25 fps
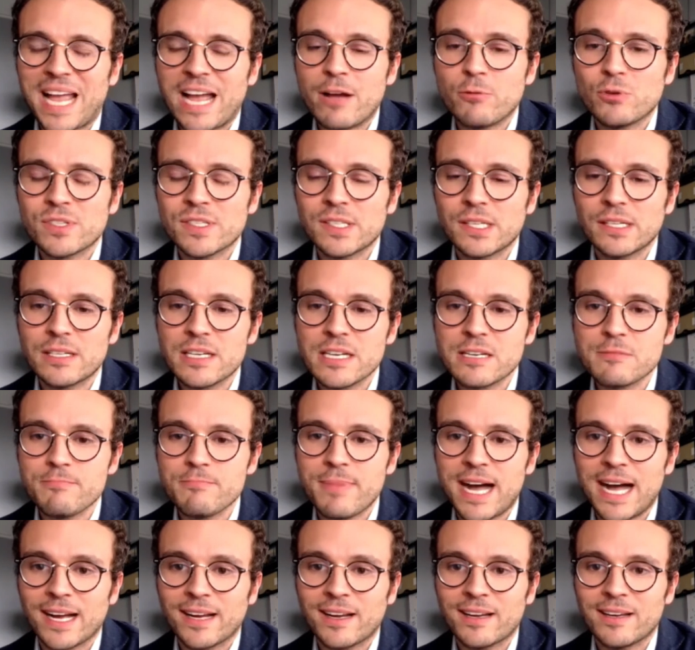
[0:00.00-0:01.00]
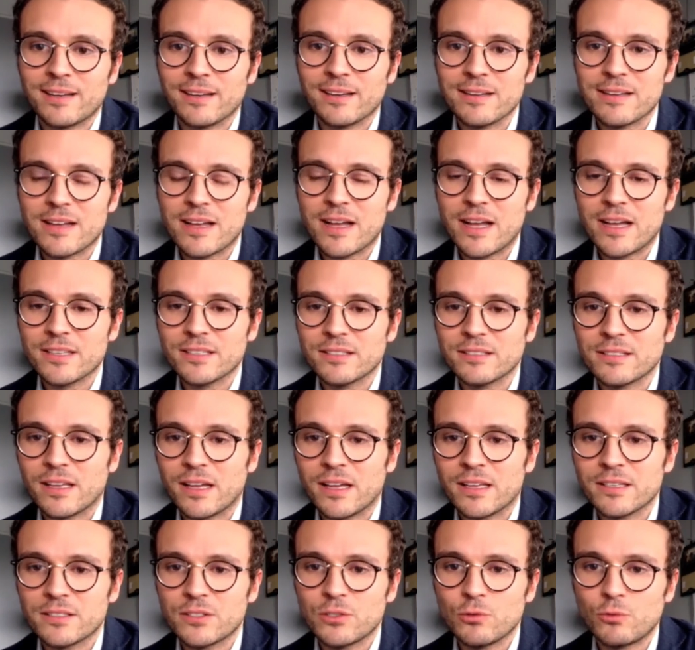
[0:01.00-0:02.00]
I was thinking back
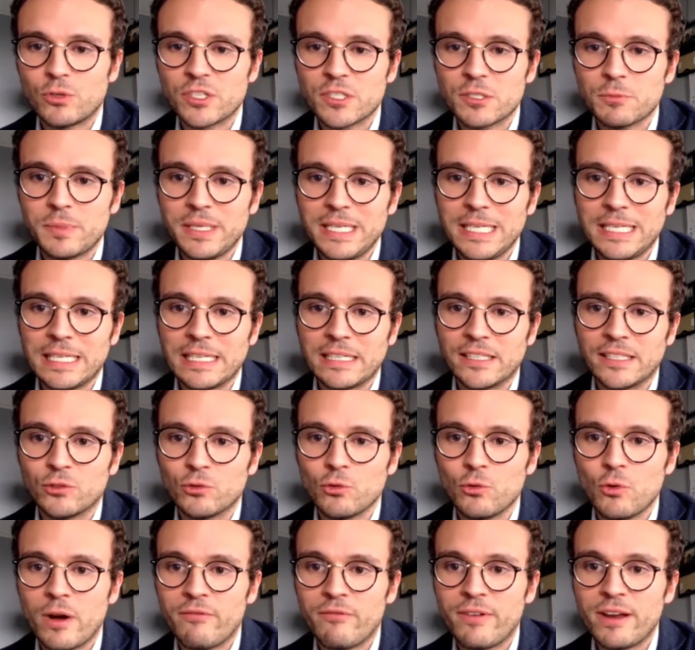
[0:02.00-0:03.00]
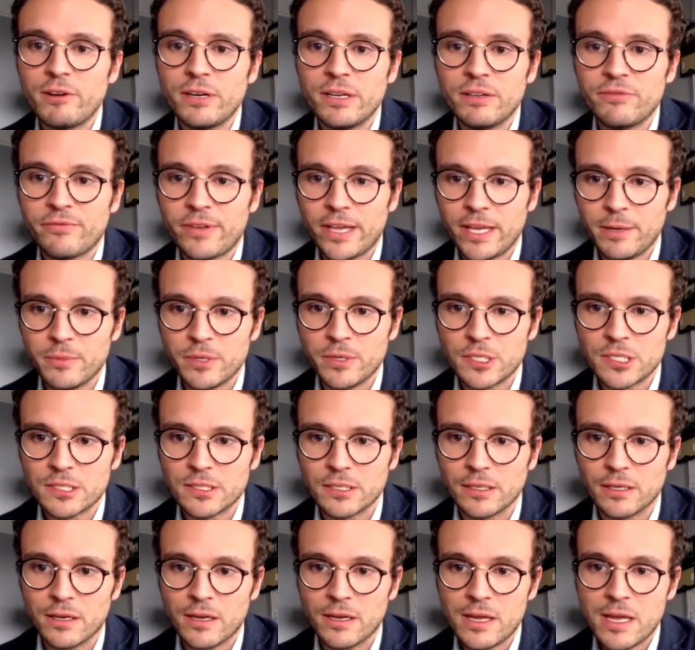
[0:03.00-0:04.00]
as you were speaking to a very
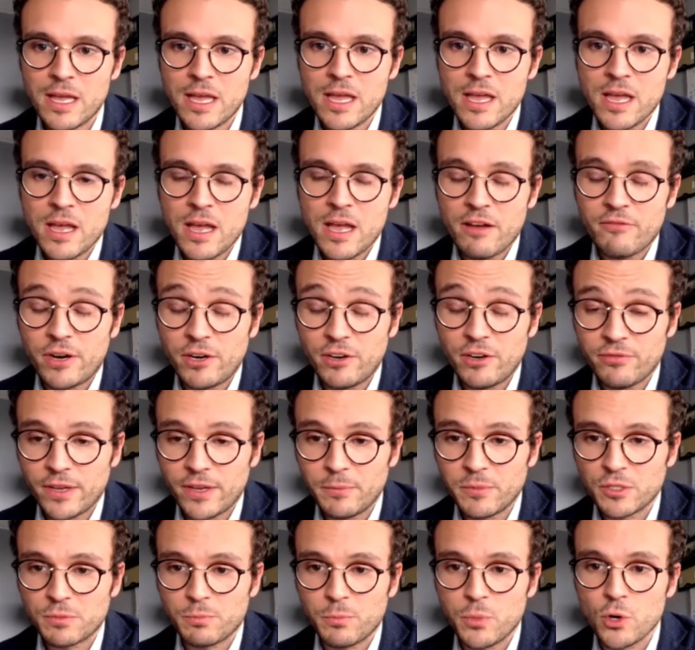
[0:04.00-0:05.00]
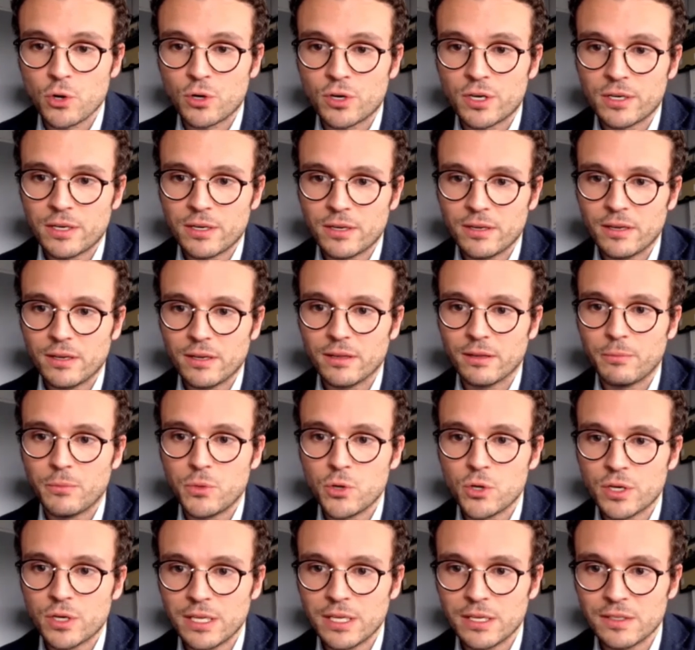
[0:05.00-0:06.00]
famous book. The
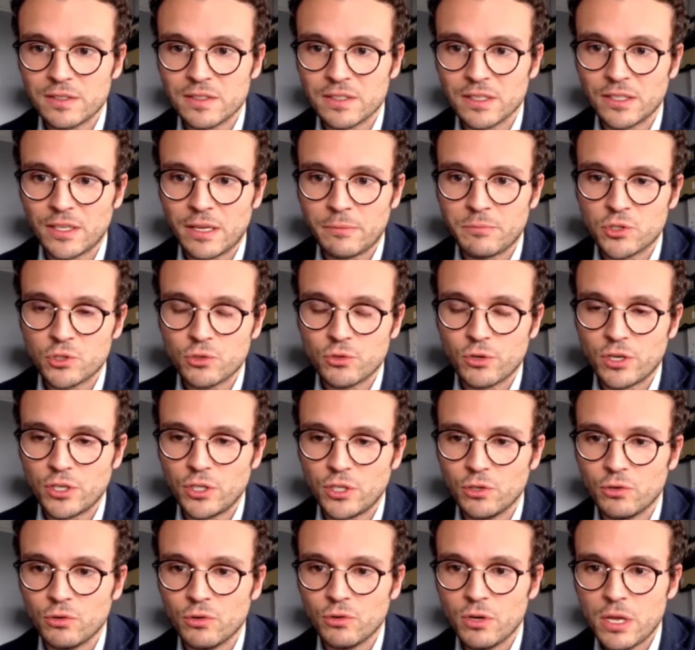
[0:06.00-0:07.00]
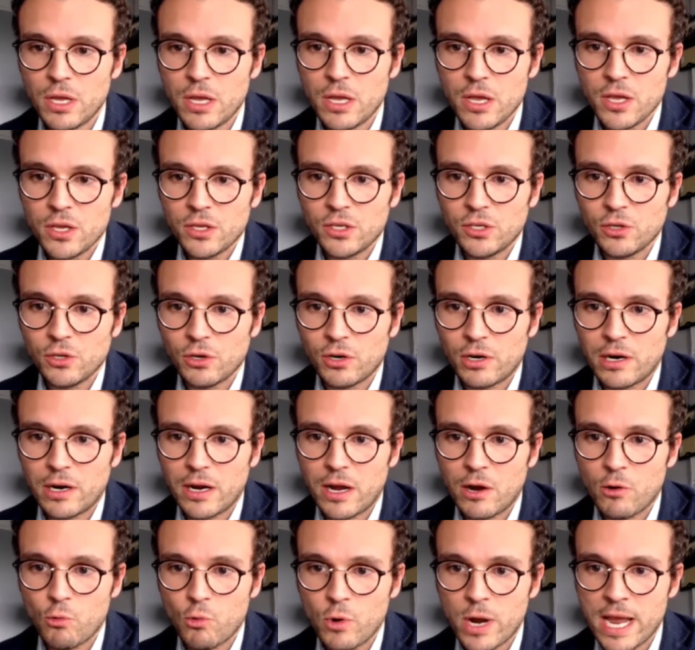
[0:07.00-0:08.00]
book is, I'm sure you're
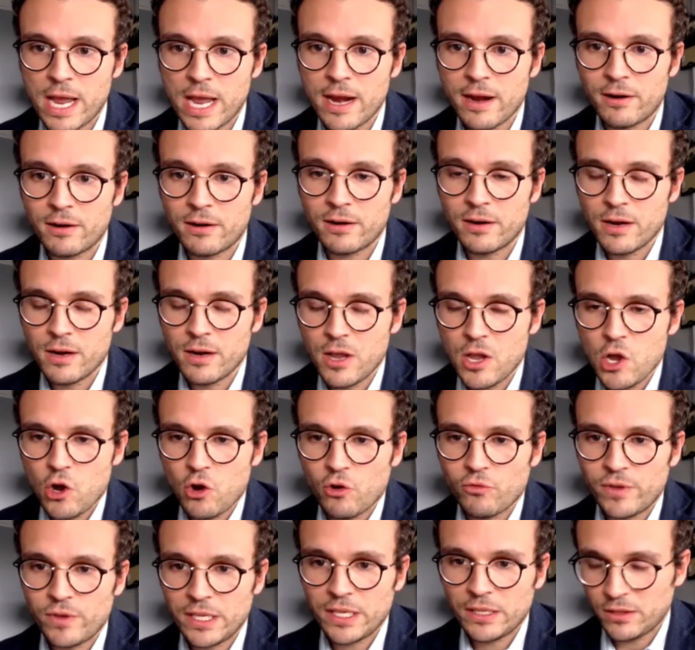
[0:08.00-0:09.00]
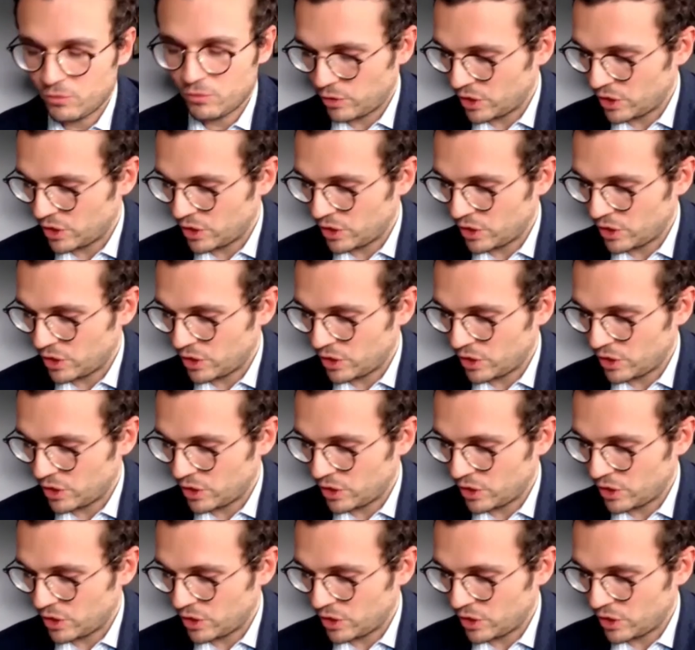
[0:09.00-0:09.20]
aware of it,